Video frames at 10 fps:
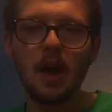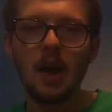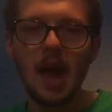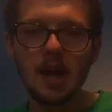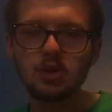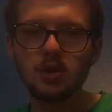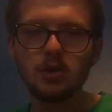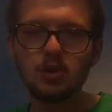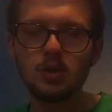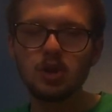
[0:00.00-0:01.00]
actual
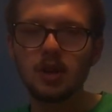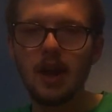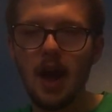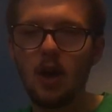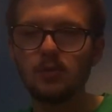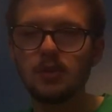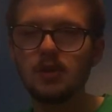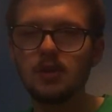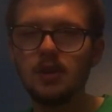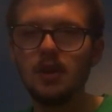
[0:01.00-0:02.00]
Switch
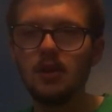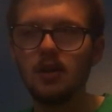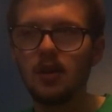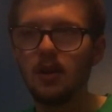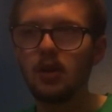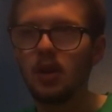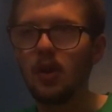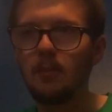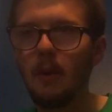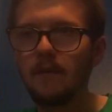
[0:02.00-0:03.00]
account,
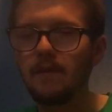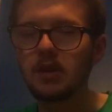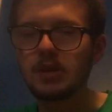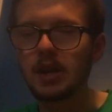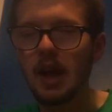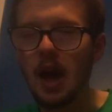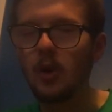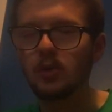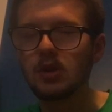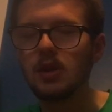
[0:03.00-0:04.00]
my first
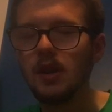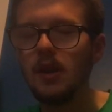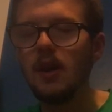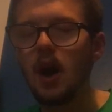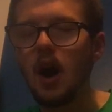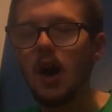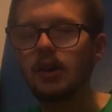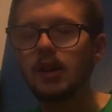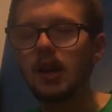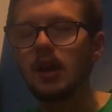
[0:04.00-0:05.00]
account,
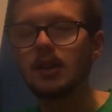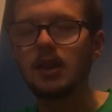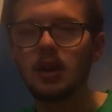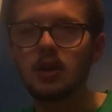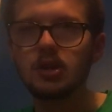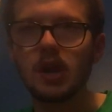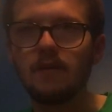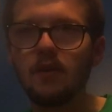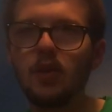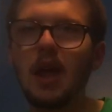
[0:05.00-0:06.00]
to get their
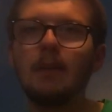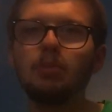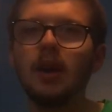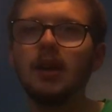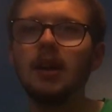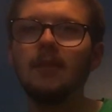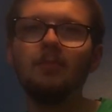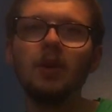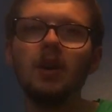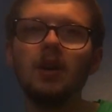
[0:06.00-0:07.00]
seafood. Then I played it.
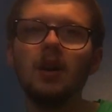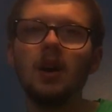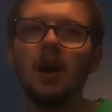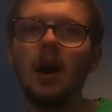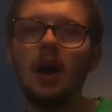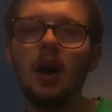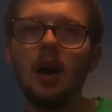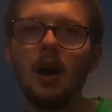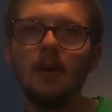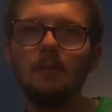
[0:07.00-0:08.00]

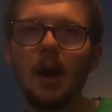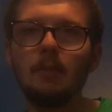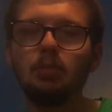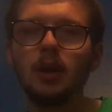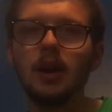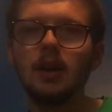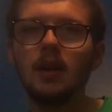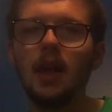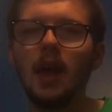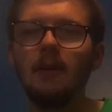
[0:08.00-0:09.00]
I played
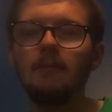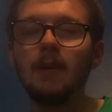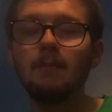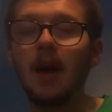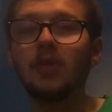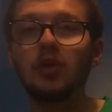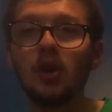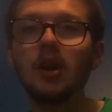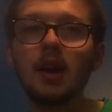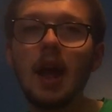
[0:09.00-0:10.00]
it in my
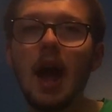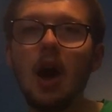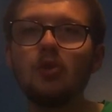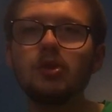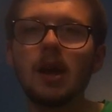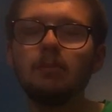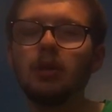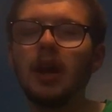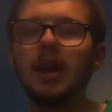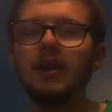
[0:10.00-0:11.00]
third account. I
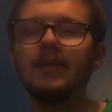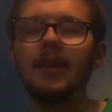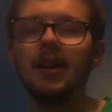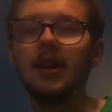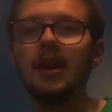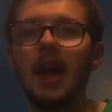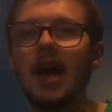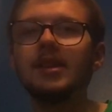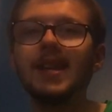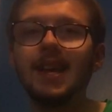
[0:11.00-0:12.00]
played it
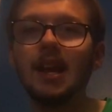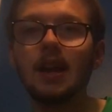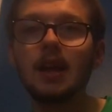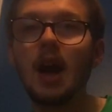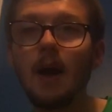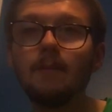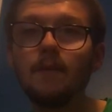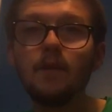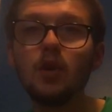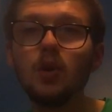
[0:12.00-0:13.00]
again to get a Cub
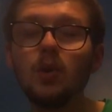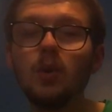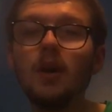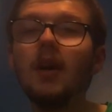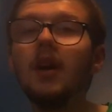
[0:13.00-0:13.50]
Fu,